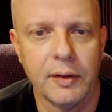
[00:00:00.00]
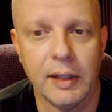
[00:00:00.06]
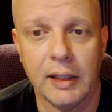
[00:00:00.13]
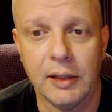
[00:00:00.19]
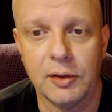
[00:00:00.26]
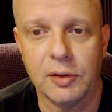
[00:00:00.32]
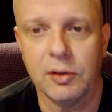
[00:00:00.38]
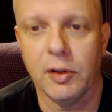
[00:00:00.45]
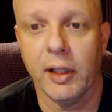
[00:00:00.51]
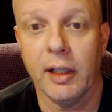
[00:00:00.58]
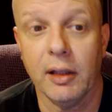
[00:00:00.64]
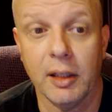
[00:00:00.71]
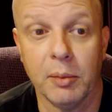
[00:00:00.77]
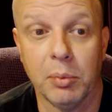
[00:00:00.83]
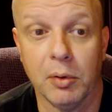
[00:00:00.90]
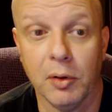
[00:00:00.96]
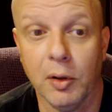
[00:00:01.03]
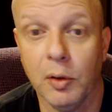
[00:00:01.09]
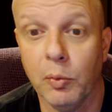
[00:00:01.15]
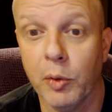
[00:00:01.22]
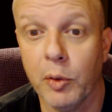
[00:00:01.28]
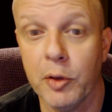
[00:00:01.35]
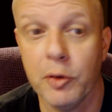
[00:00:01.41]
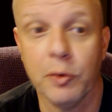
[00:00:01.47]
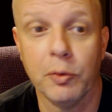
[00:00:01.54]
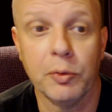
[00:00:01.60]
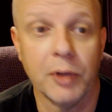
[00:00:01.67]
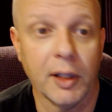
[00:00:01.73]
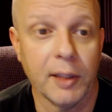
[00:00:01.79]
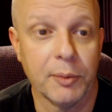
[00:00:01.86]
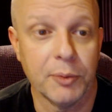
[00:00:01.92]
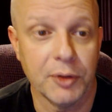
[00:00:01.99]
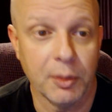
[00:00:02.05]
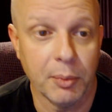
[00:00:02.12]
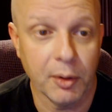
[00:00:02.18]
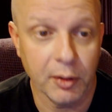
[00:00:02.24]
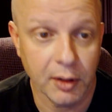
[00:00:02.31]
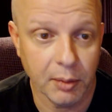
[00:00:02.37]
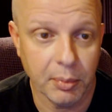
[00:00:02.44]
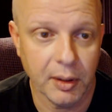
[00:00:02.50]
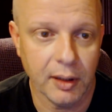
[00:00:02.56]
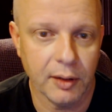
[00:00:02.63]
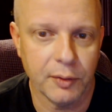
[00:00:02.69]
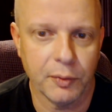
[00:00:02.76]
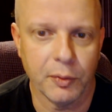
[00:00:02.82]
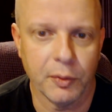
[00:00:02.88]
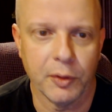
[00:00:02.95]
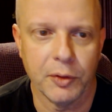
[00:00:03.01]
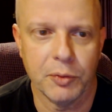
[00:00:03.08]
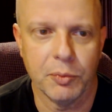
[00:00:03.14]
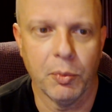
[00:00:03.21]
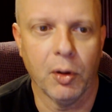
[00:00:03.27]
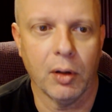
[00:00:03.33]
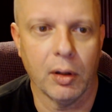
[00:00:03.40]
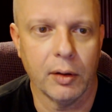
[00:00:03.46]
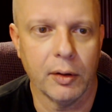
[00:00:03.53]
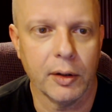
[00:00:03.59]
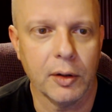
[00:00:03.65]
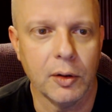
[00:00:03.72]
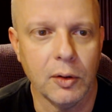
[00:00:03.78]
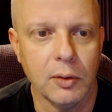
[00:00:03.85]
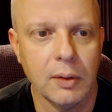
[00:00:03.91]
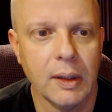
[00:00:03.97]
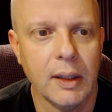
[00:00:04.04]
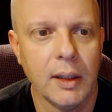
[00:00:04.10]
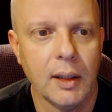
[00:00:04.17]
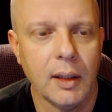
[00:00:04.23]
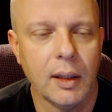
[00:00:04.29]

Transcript: that is slightly below what New Times in America pays for a small article.